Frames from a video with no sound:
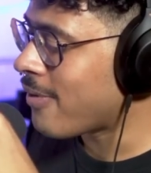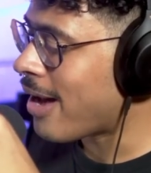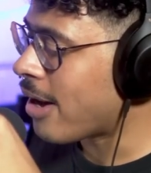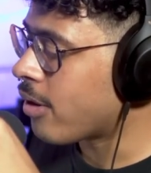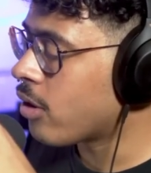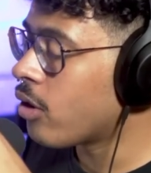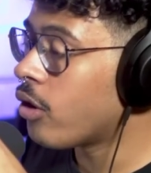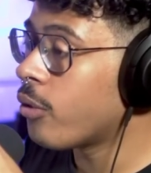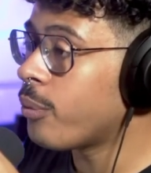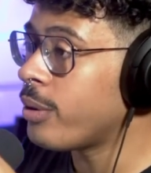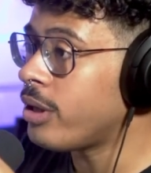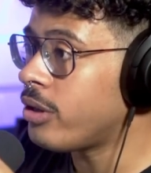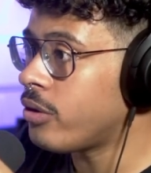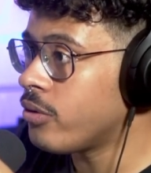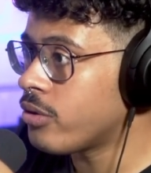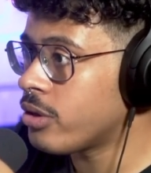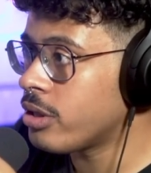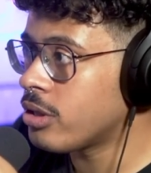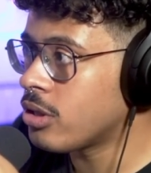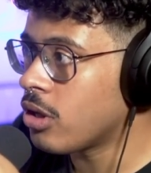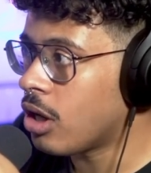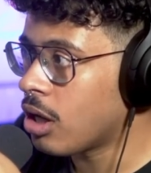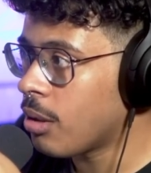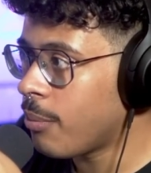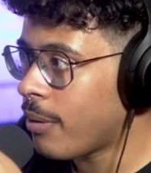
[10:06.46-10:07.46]
of alcohol we
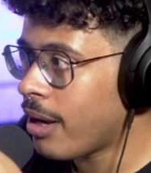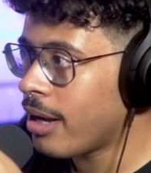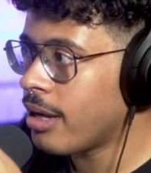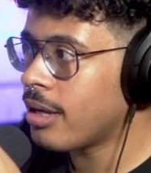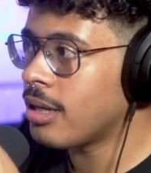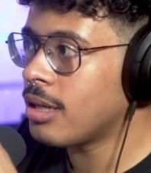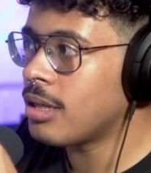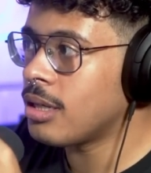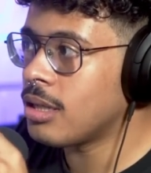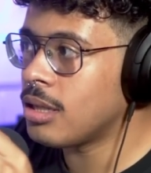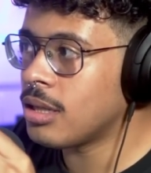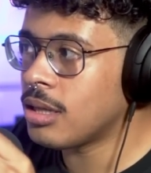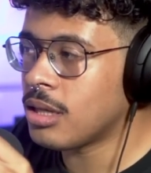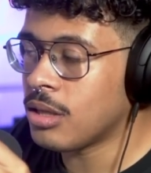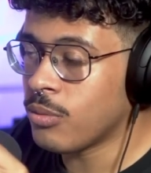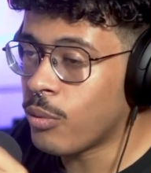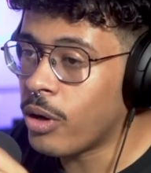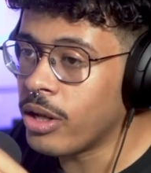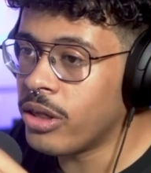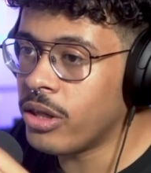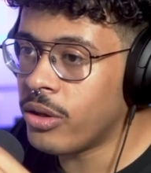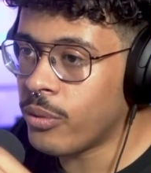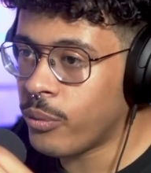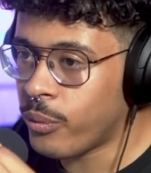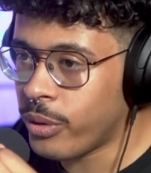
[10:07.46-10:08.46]
usually talk about, the
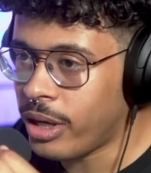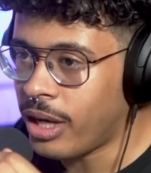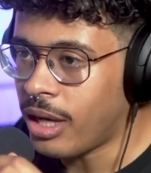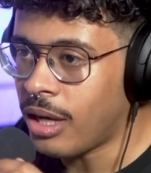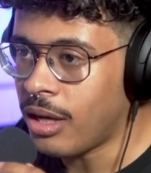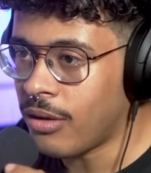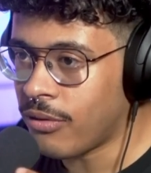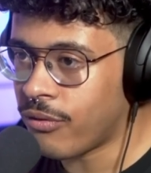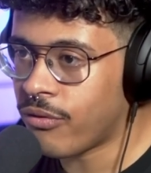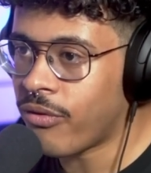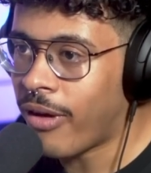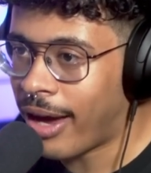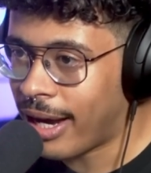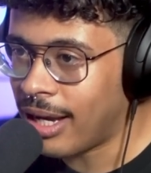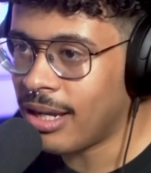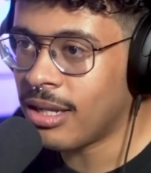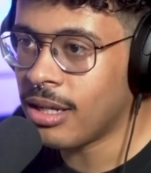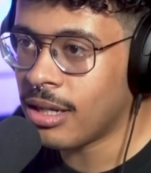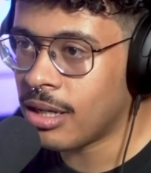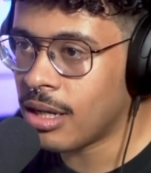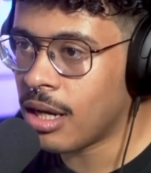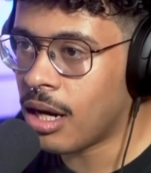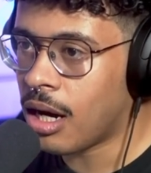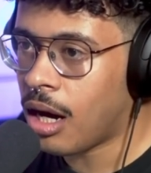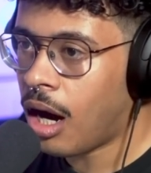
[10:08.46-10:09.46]
one that we find
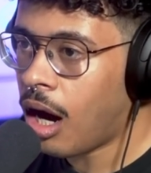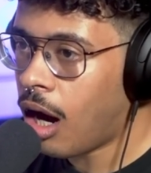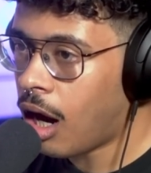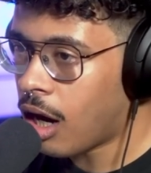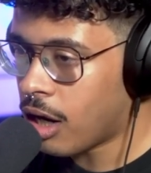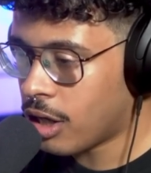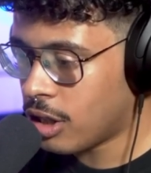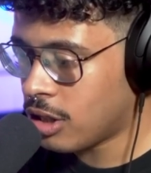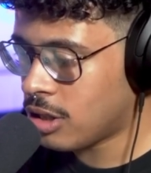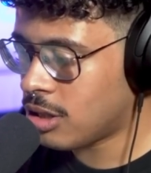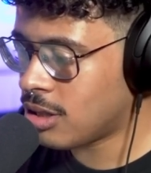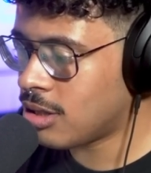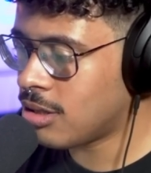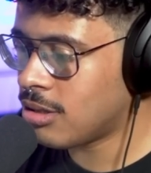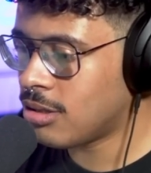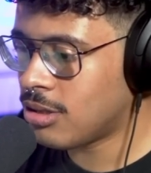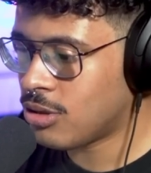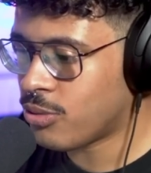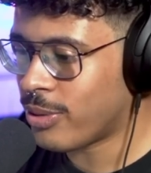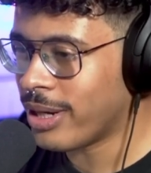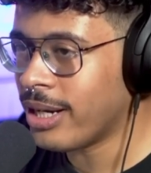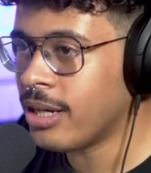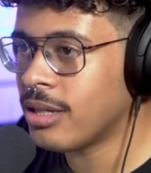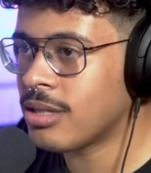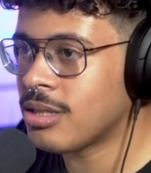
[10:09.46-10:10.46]
in our
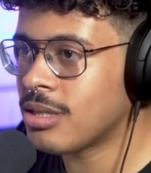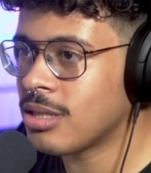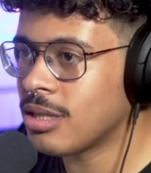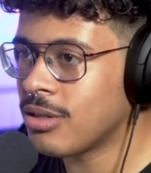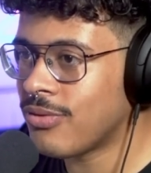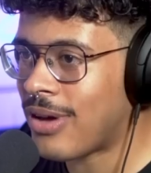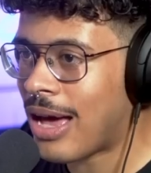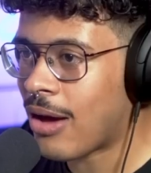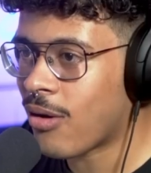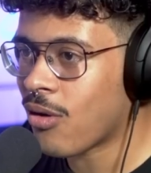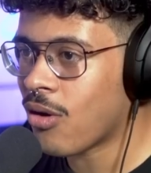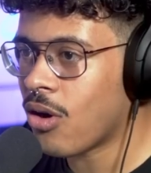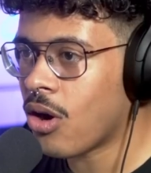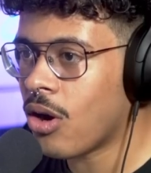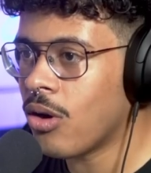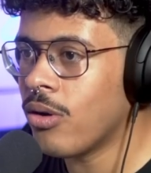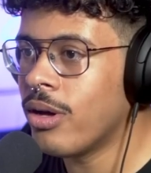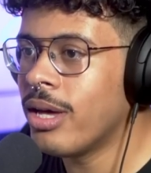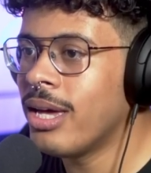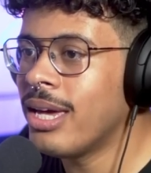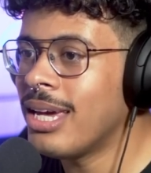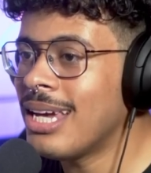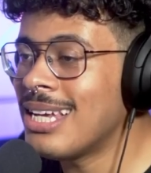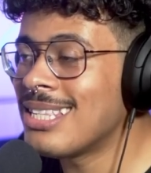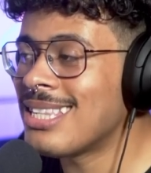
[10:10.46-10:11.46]
drinks of
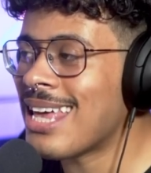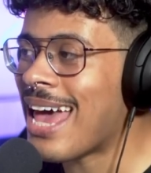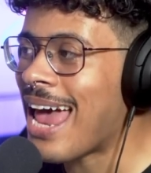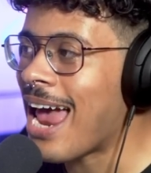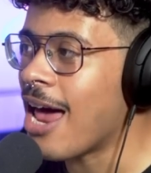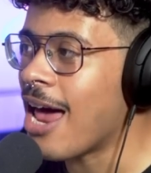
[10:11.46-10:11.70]
alcohol, is